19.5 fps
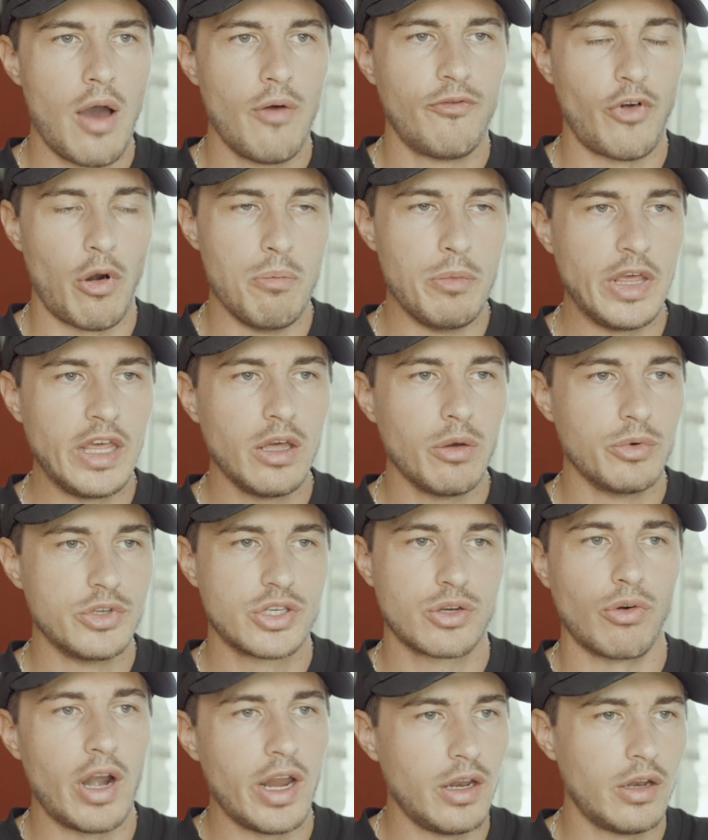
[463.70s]
for me, it was
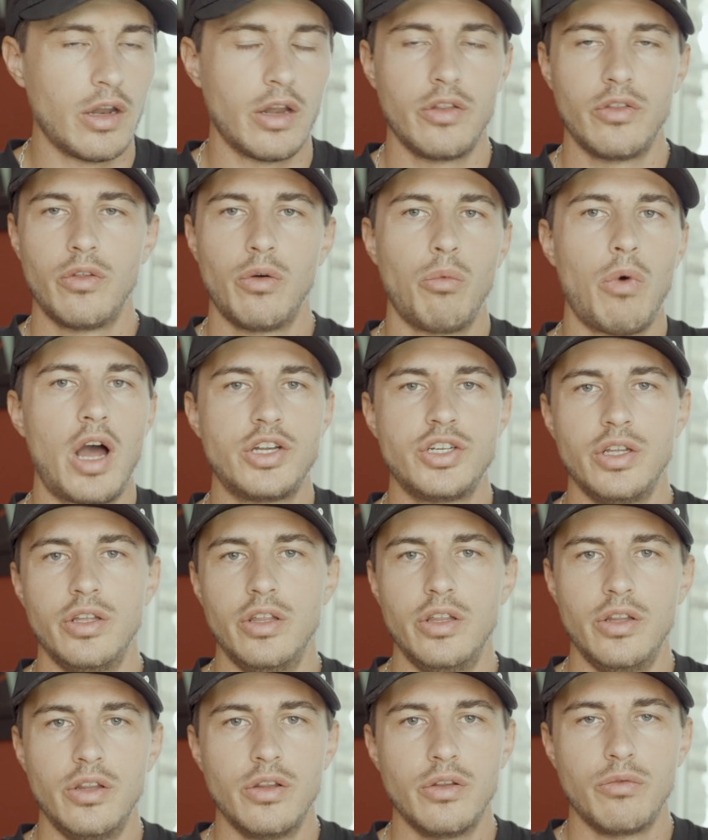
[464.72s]
great.
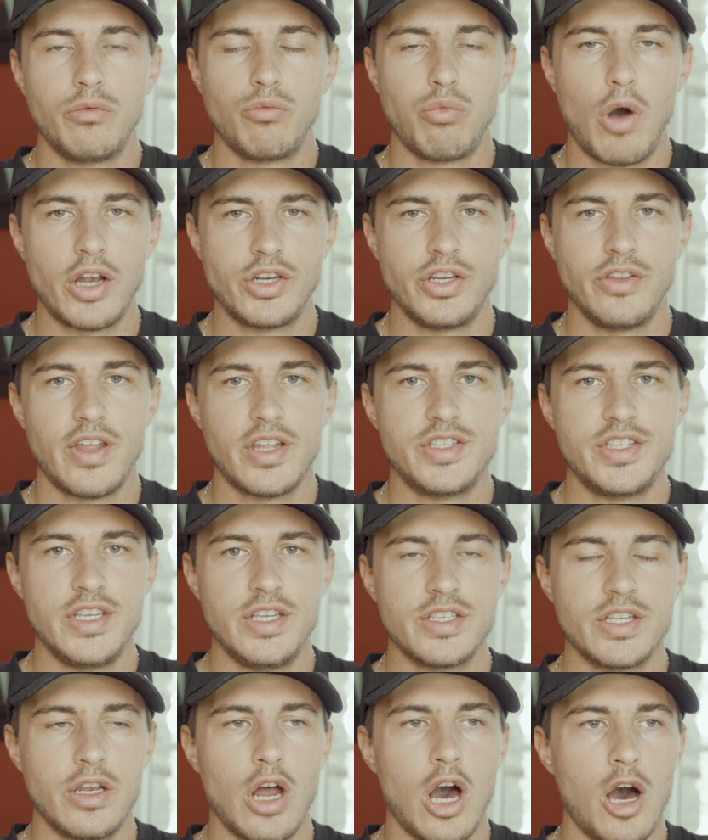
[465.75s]
Watching that
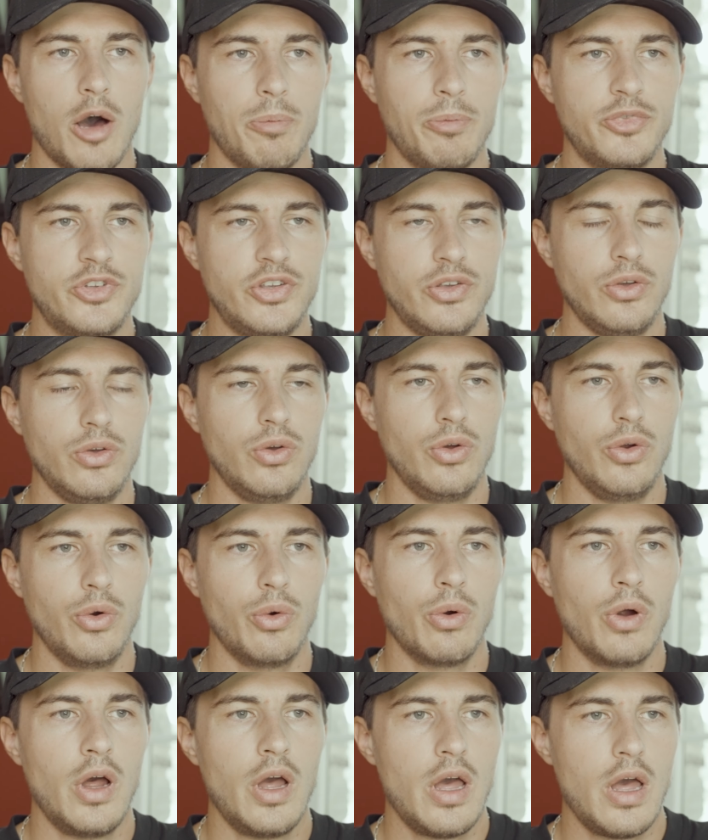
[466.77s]
season up
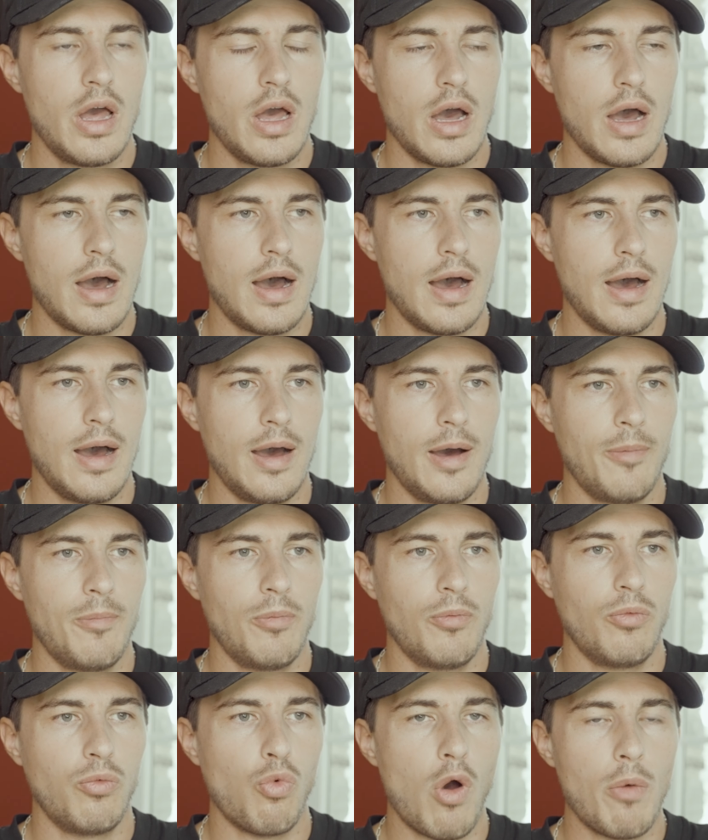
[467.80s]
to
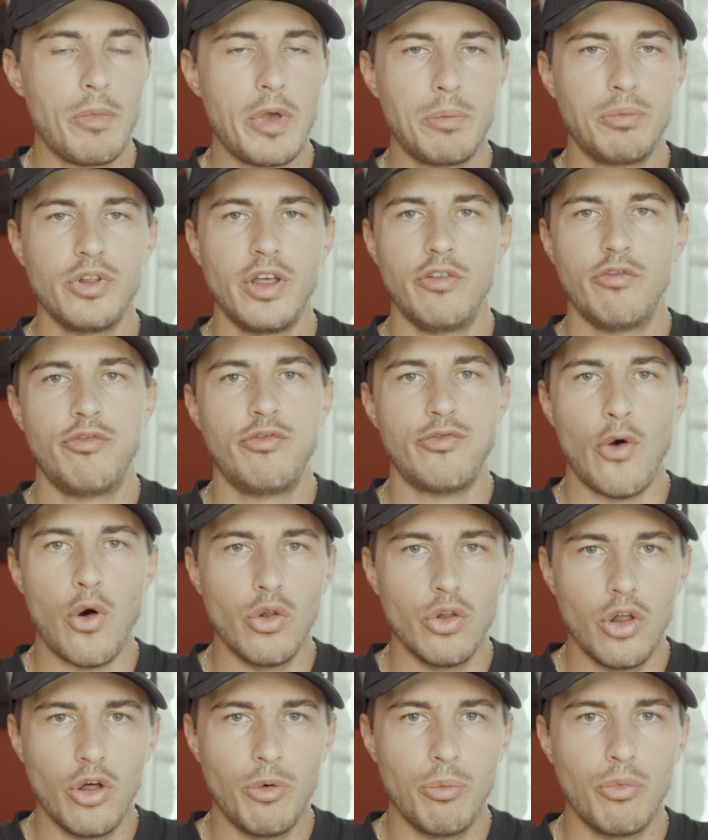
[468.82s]
when we played
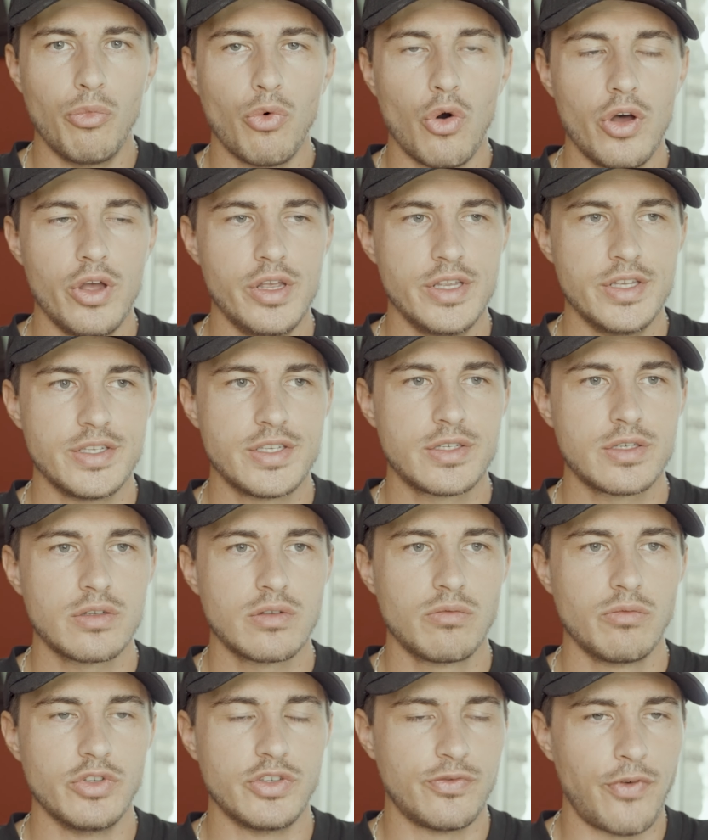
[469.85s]
Fulham was
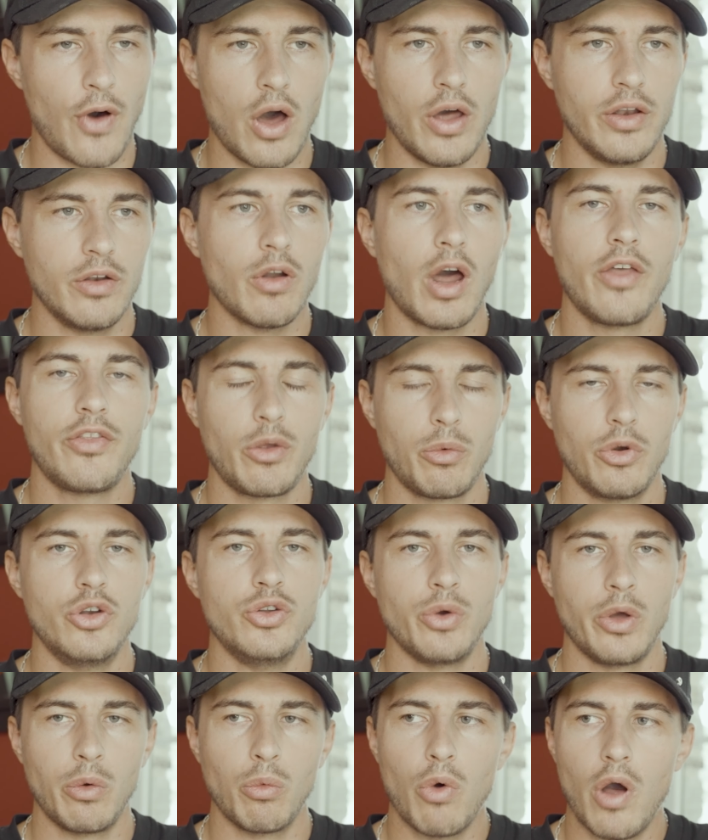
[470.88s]
fun. I think we were
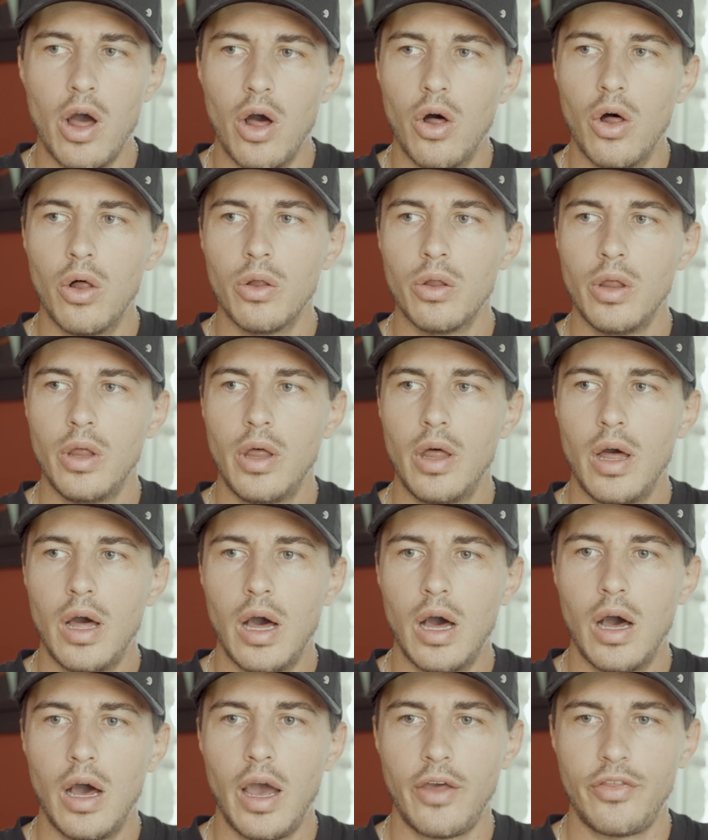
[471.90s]
doing well.
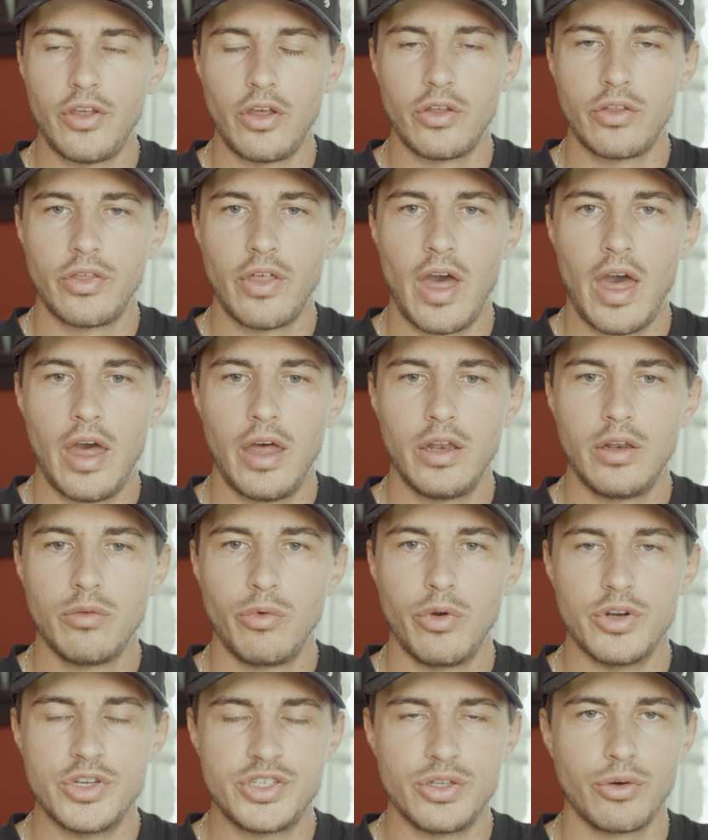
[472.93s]
I think that we
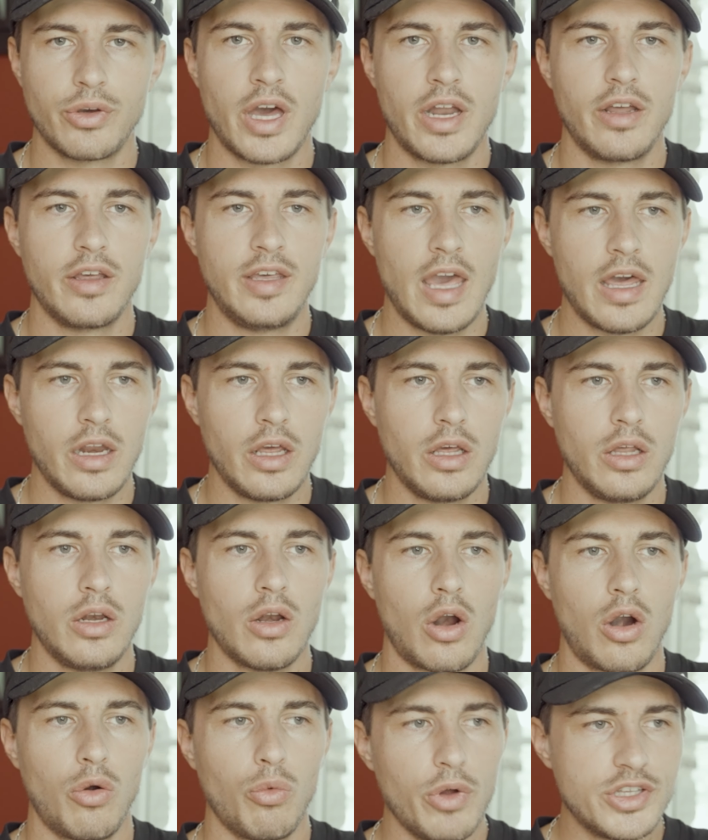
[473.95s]
were still kind of getting
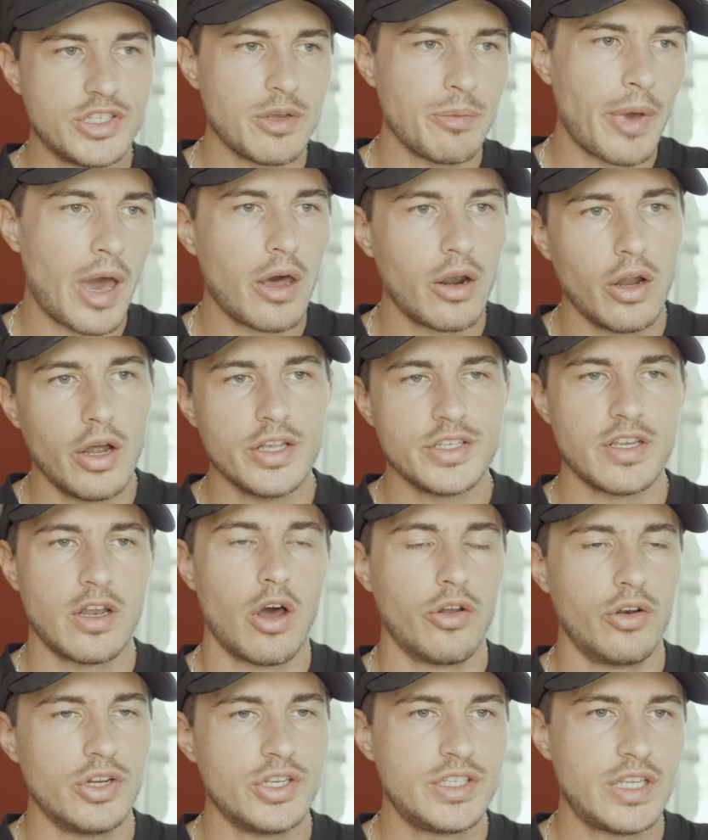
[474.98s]
our wits about us and
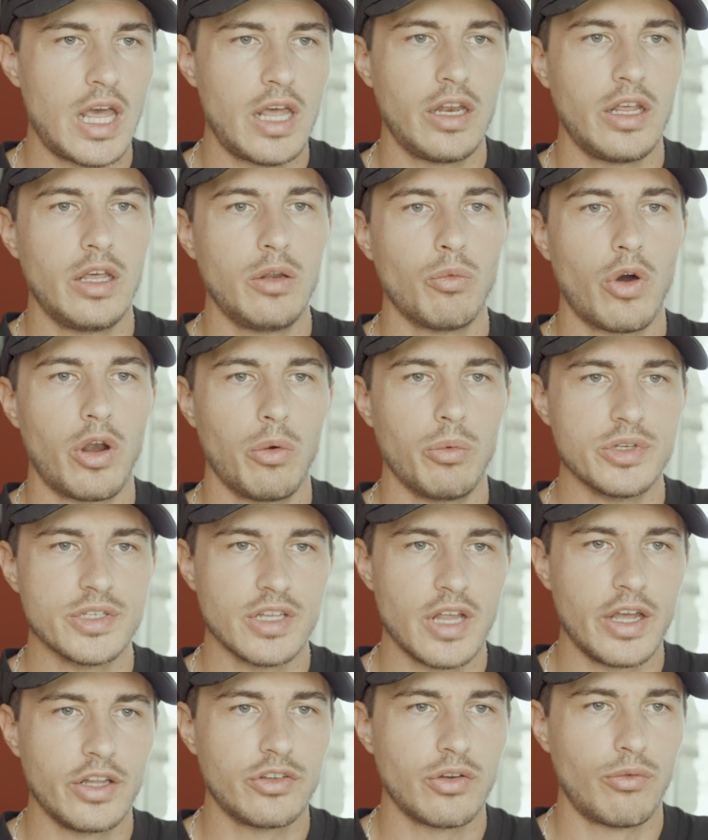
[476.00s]
understanding what it was
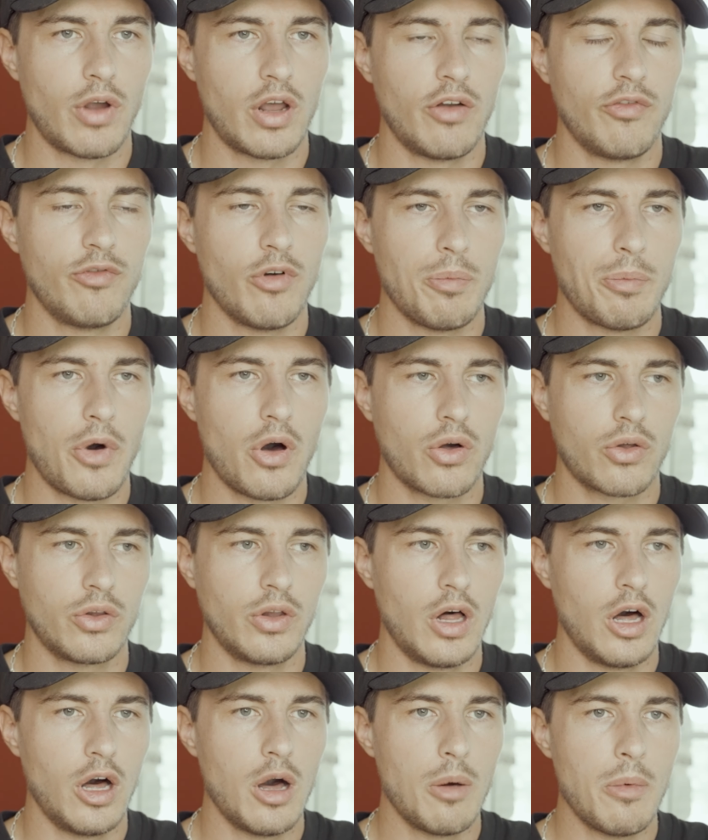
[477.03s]
like to run a football
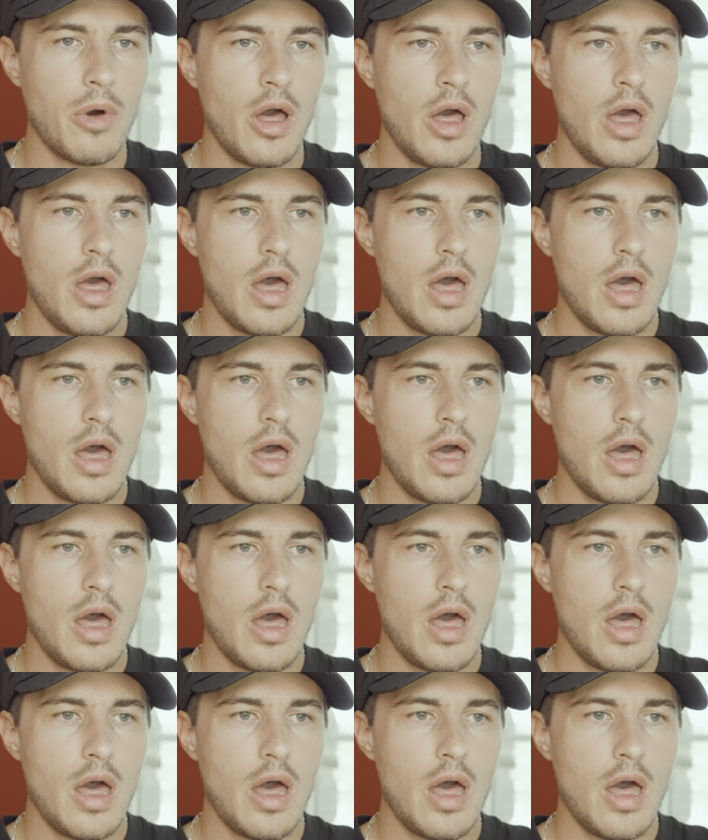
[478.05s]
club.